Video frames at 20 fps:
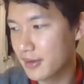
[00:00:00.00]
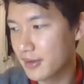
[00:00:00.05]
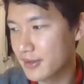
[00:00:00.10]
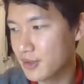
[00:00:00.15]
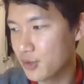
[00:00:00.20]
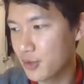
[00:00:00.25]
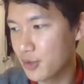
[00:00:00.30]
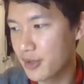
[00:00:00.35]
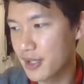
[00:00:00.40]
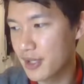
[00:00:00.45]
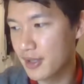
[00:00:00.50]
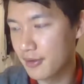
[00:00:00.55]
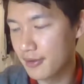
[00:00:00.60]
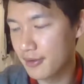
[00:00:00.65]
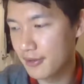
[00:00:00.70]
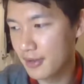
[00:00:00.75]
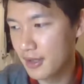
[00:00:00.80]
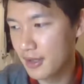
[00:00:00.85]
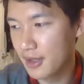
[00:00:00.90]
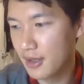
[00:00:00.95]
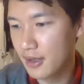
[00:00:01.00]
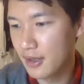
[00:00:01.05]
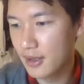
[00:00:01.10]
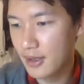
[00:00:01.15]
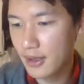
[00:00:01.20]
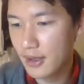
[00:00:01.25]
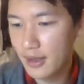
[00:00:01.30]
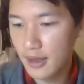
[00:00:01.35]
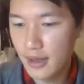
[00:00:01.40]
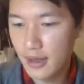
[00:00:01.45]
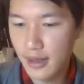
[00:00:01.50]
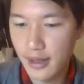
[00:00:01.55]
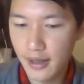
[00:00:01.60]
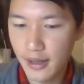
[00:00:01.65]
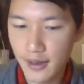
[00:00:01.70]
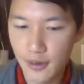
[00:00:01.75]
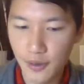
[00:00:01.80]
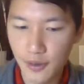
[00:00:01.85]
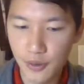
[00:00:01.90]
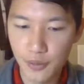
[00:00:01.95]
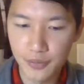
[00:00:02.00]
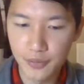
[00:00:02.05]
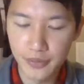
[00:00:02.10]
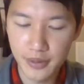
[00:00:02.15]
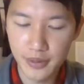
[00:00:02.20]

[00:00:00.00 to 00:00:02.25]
the story of how